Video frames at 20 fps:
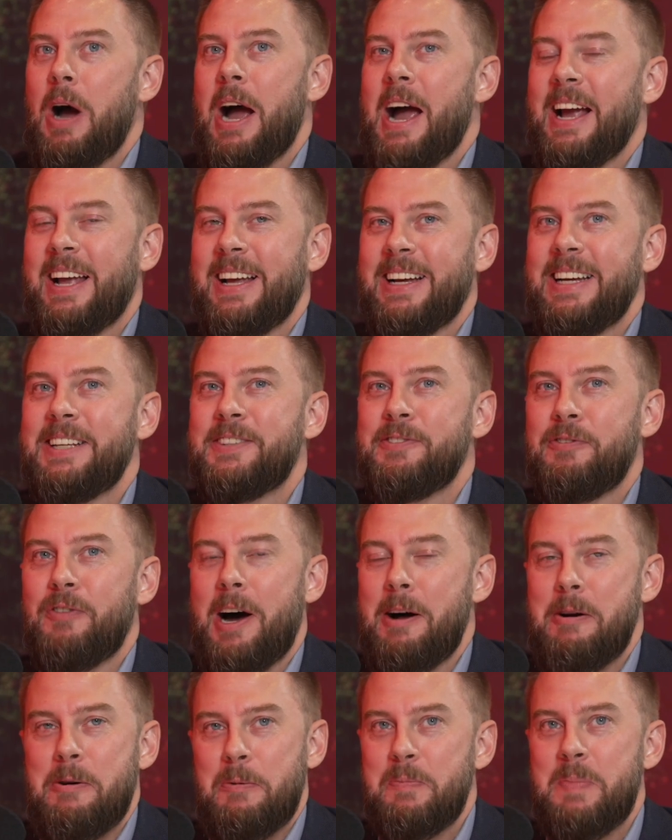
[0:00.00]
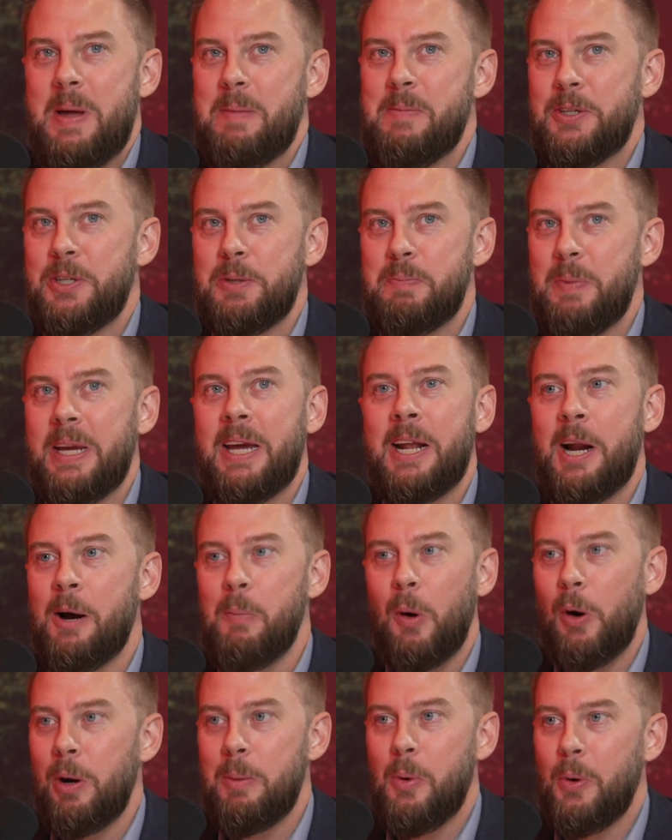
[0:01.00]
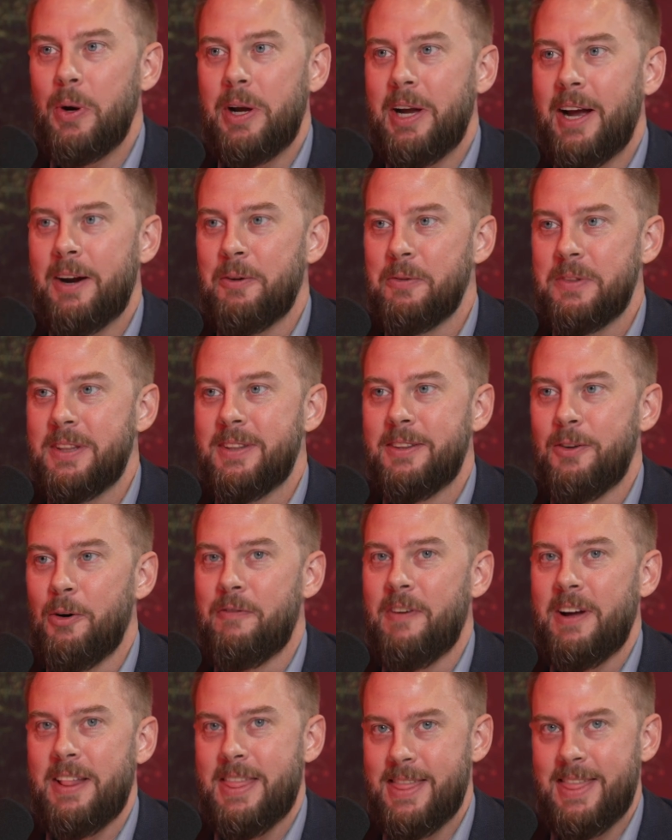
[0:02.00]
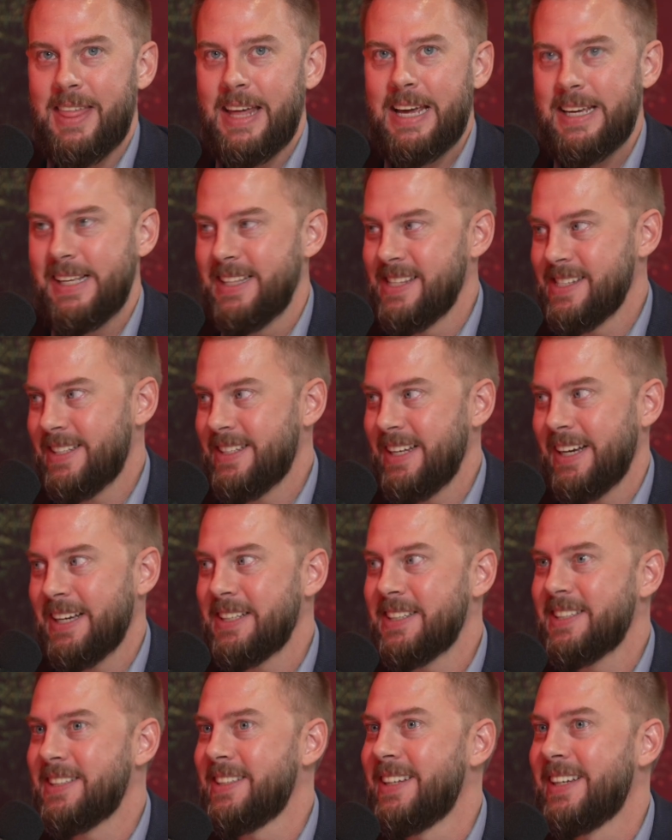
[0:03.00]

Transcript: I don't know, maybe this is being an Alberta boy. I don't know if I think in sticks.